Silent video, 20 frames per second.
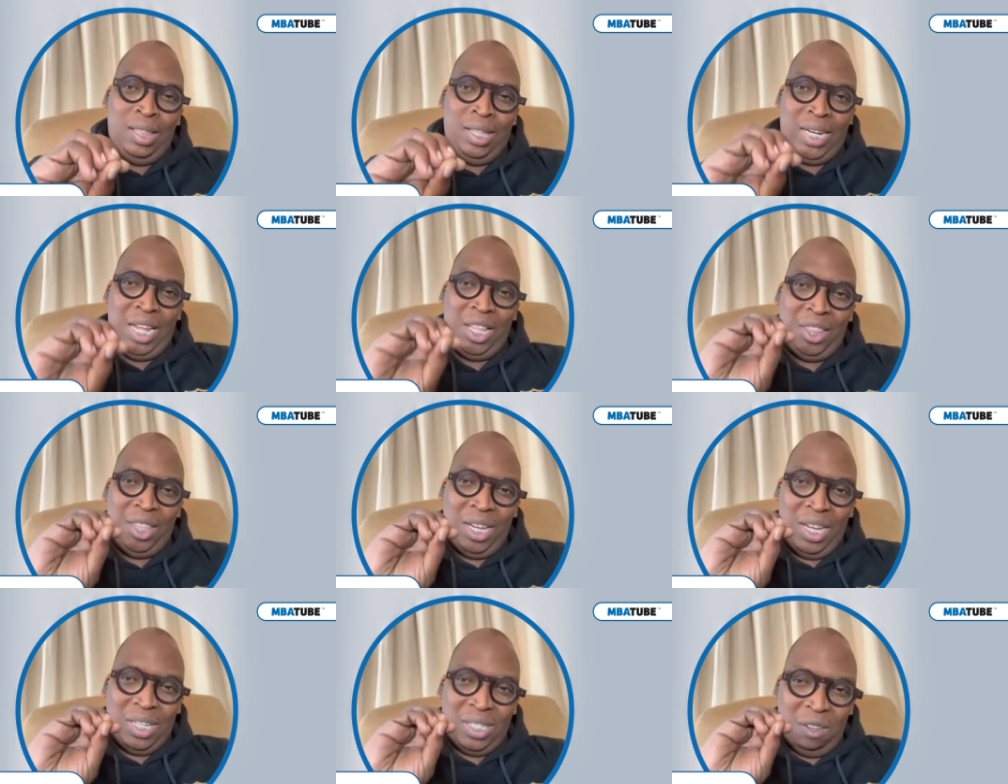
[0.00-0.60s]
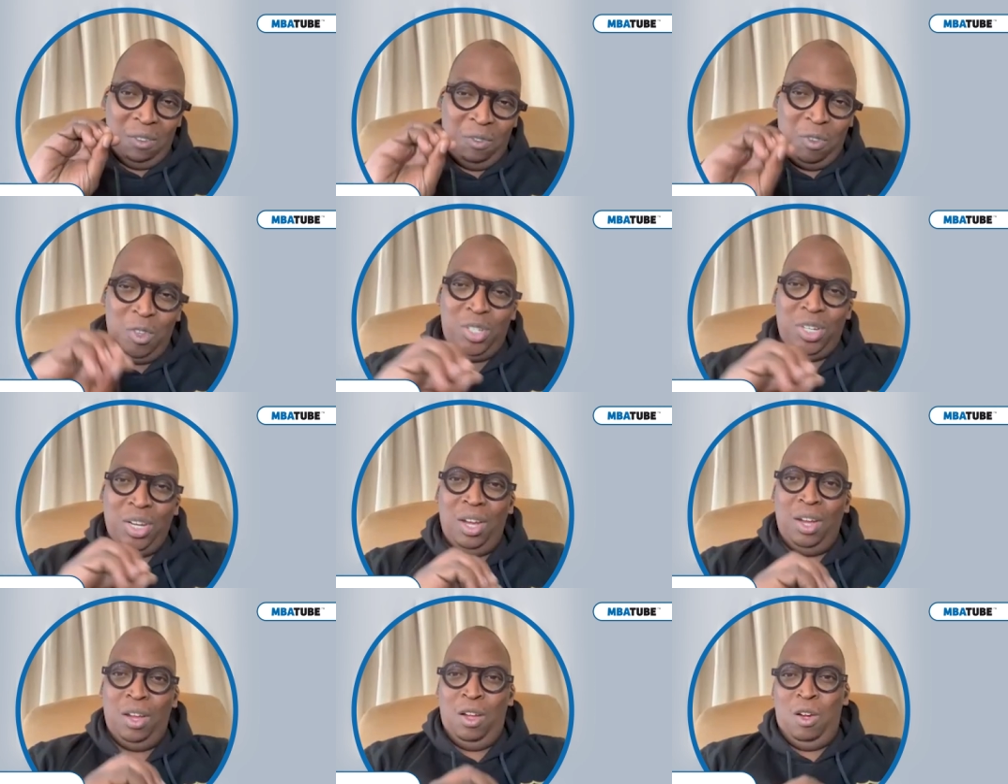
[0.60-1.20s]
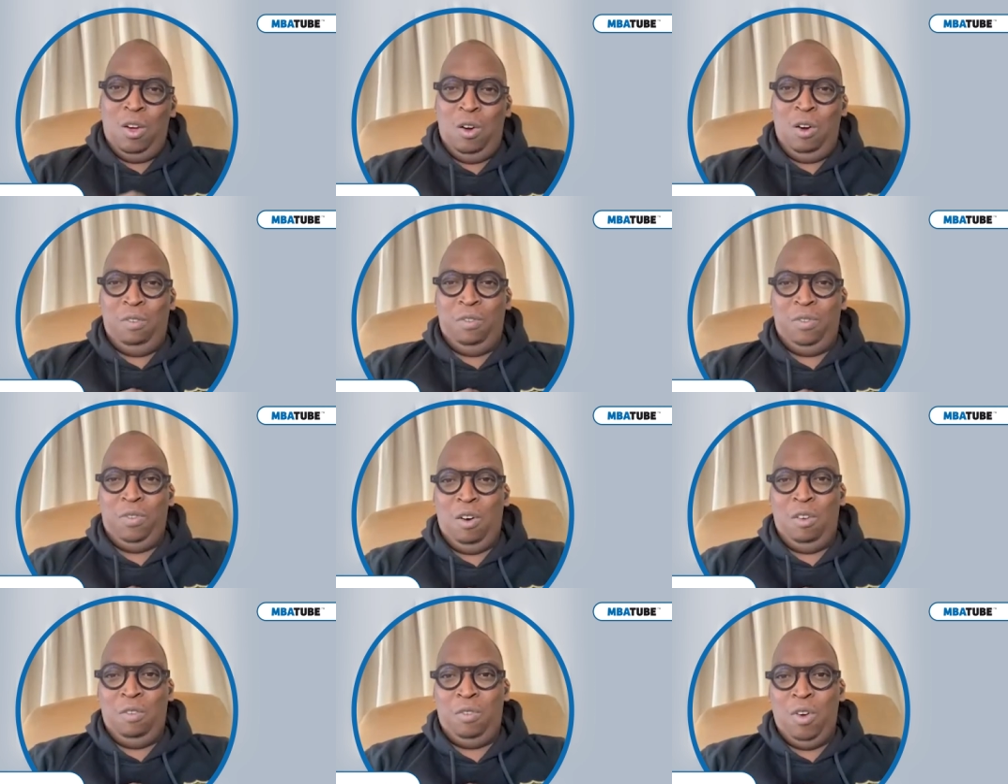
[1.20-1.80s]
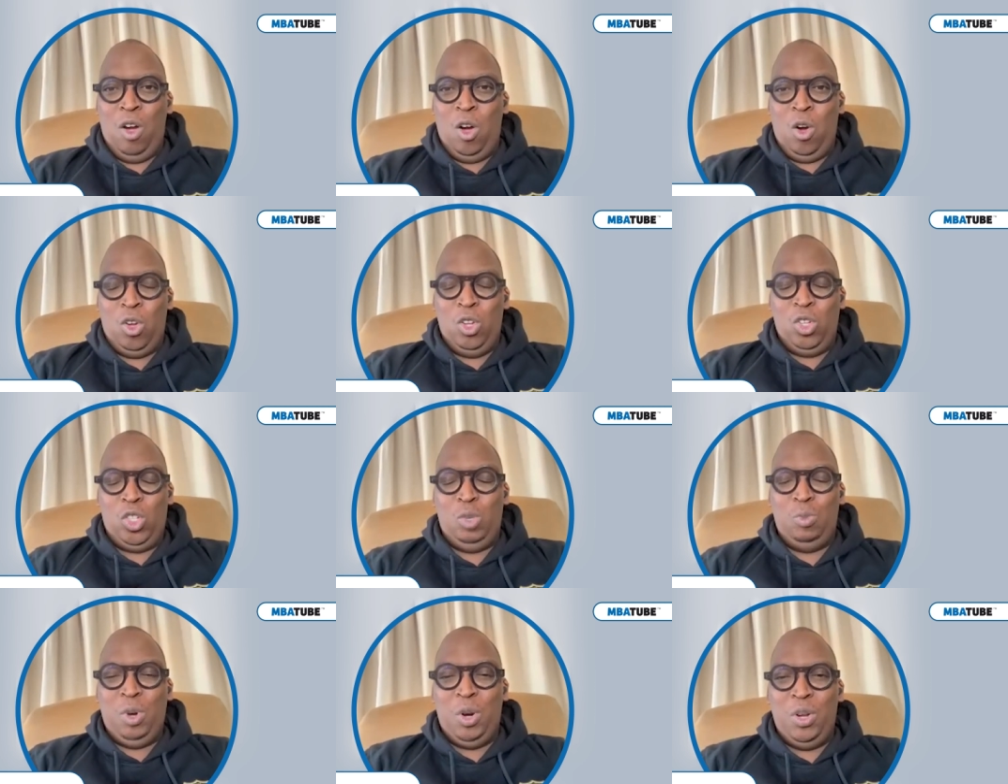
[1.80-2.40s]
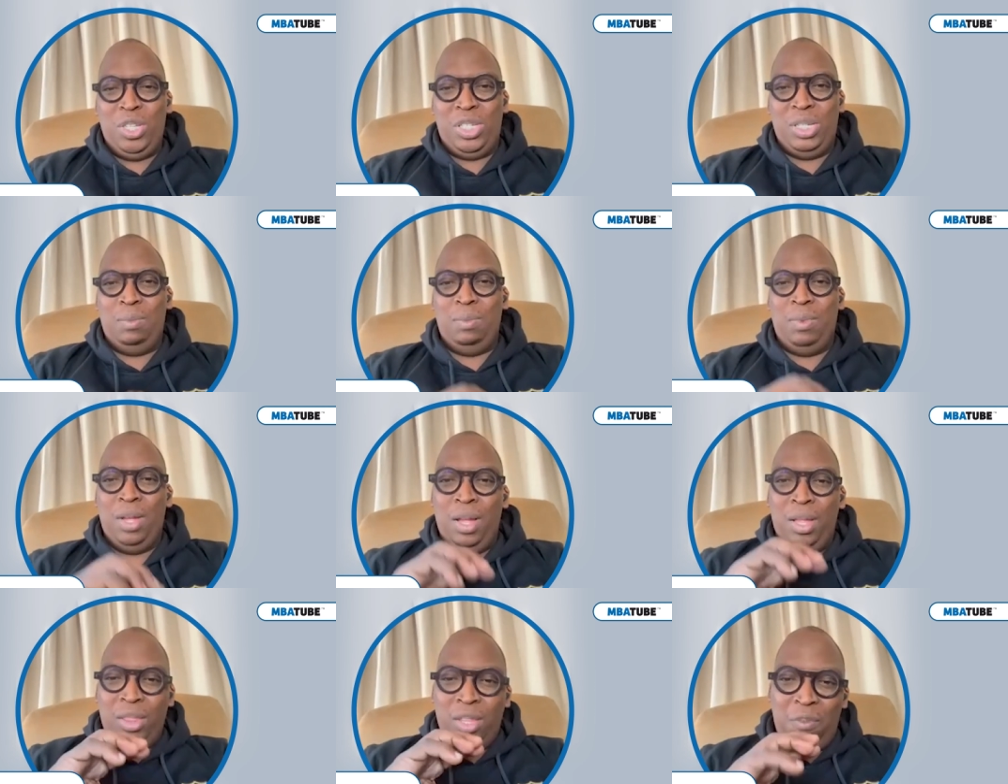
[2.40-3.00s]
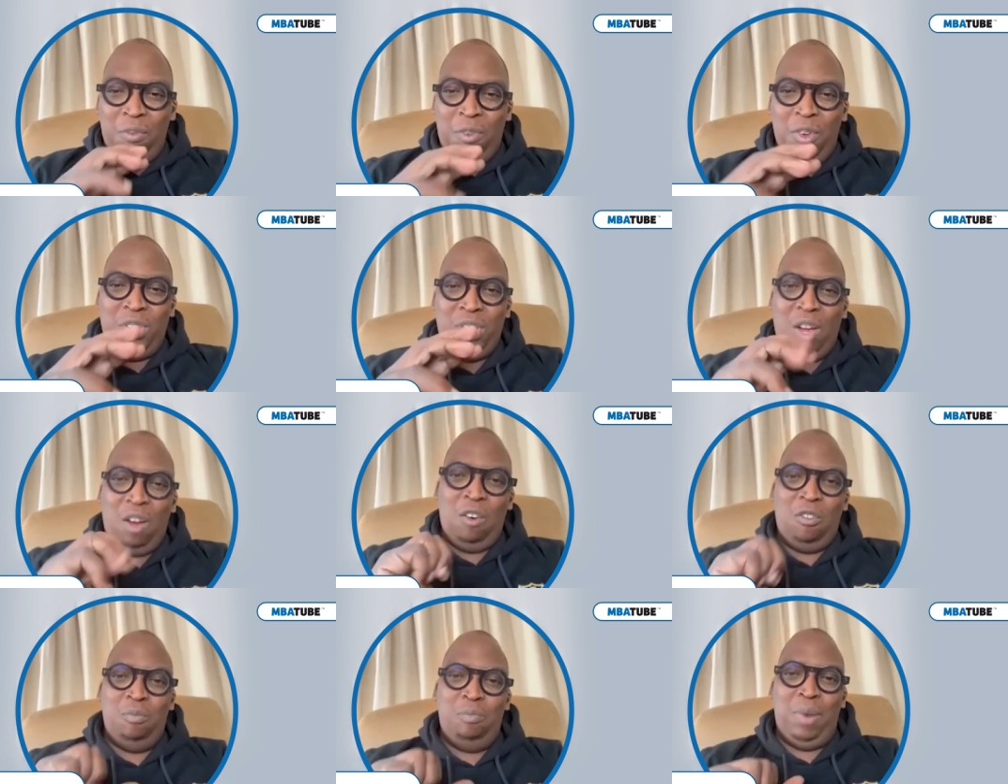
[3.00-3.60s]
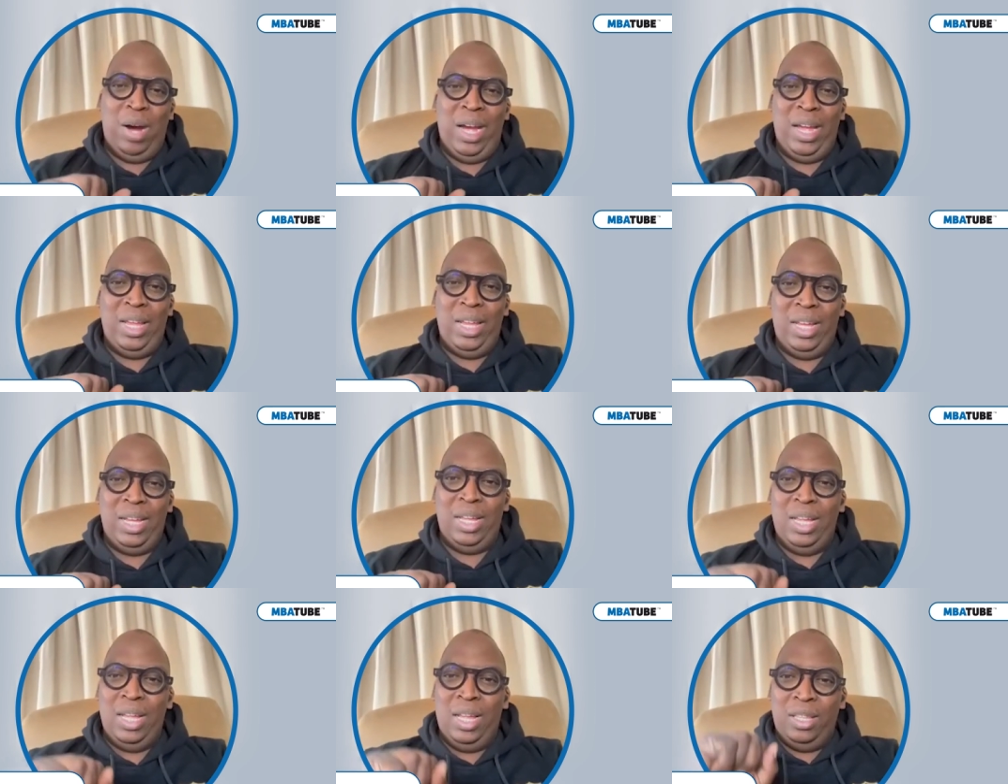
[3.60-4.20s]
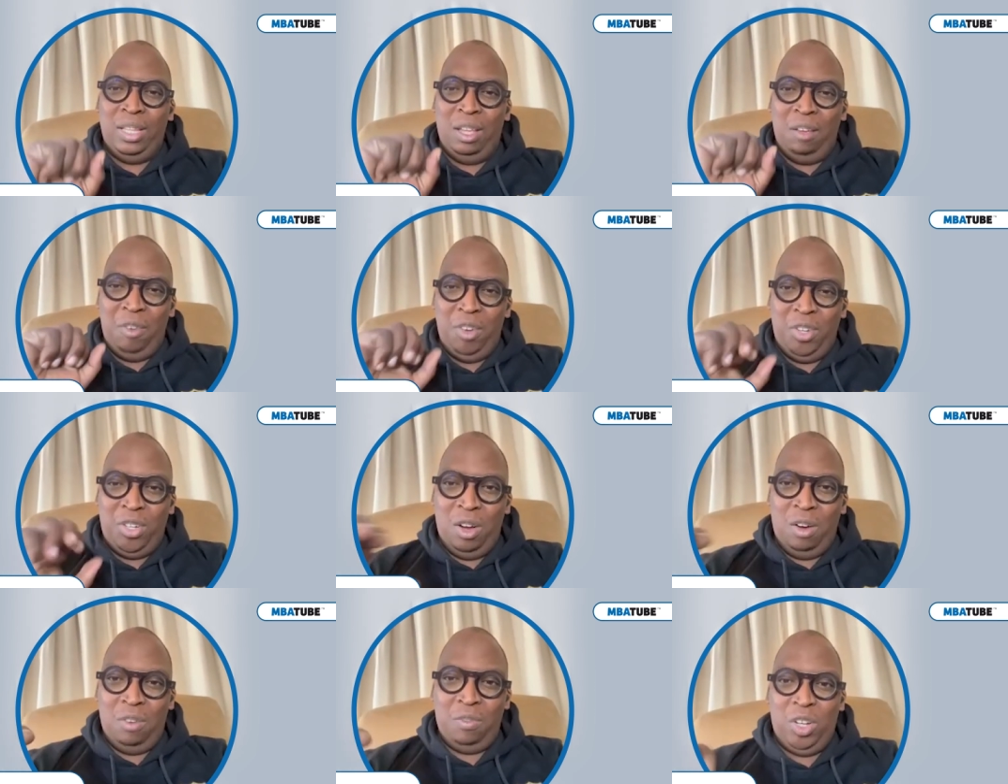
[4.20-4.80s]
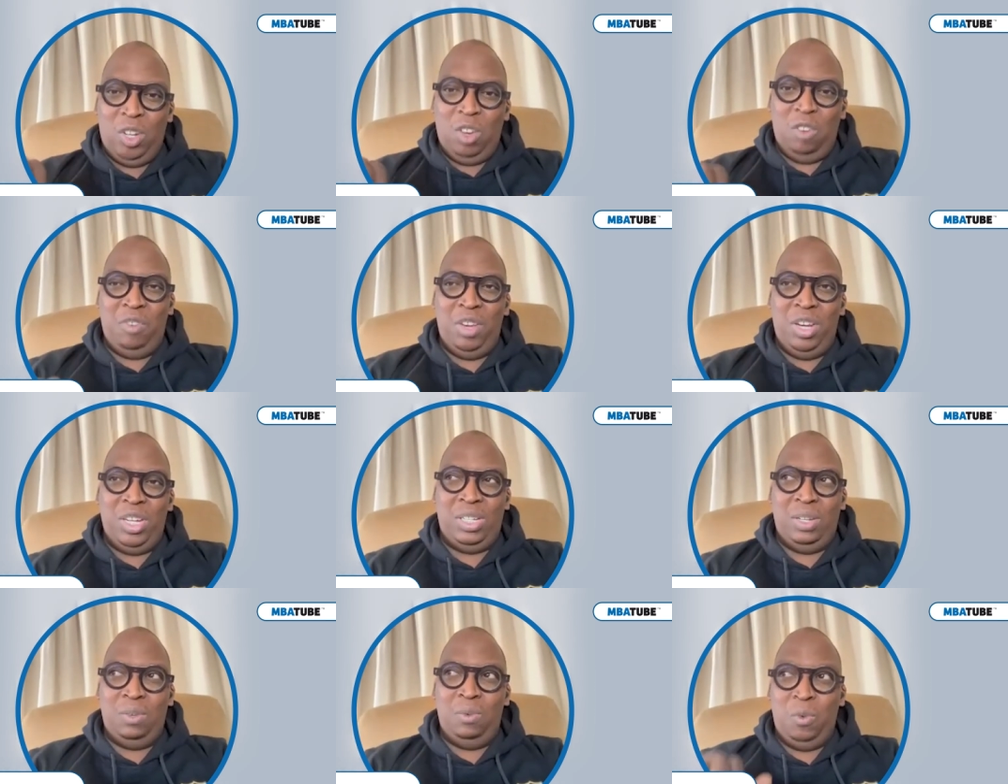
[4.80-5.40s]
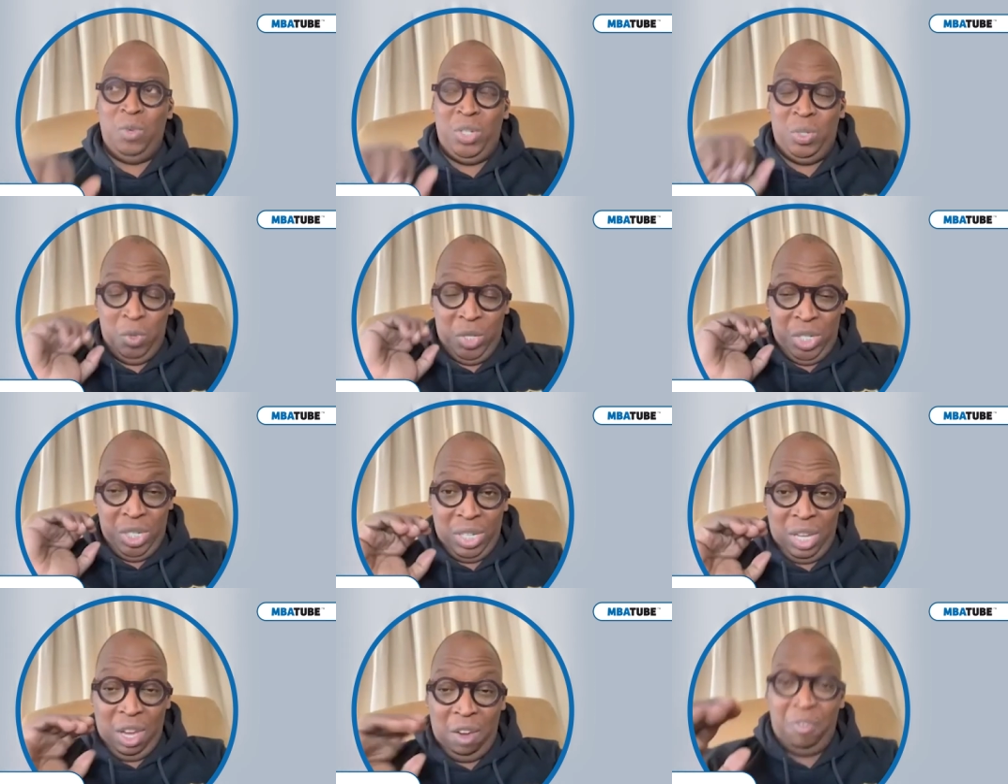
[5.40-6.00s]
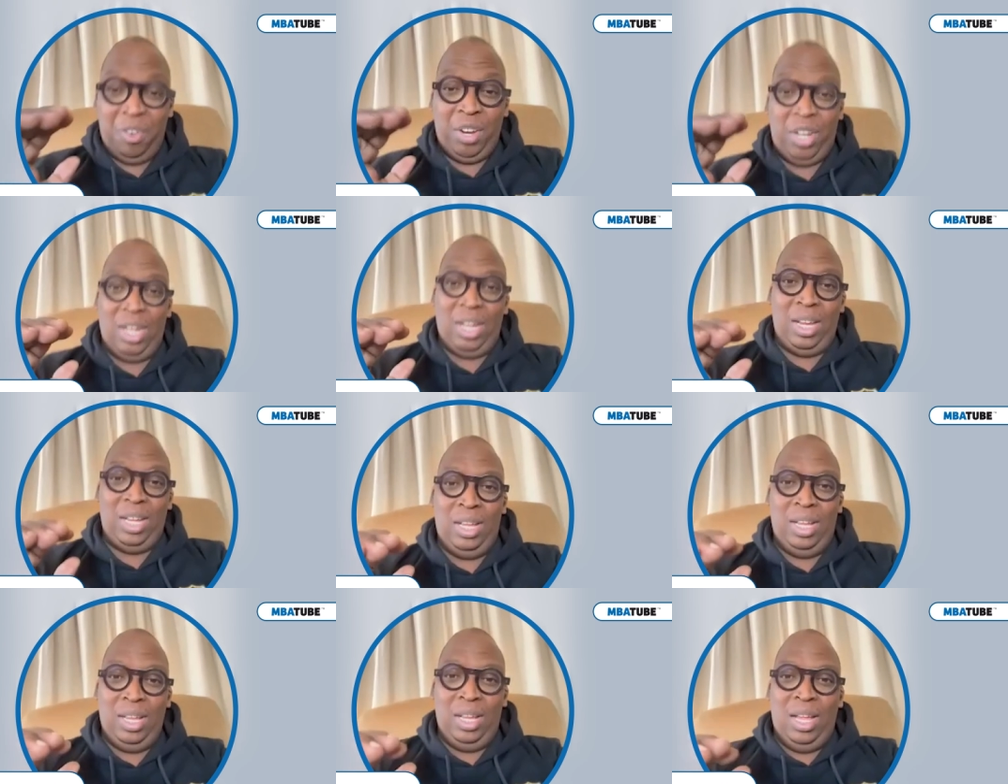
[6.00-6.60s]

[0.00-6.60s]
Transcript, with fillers: that I think is the future of consumerism, the future of buying, the future of innovation, which is Africa.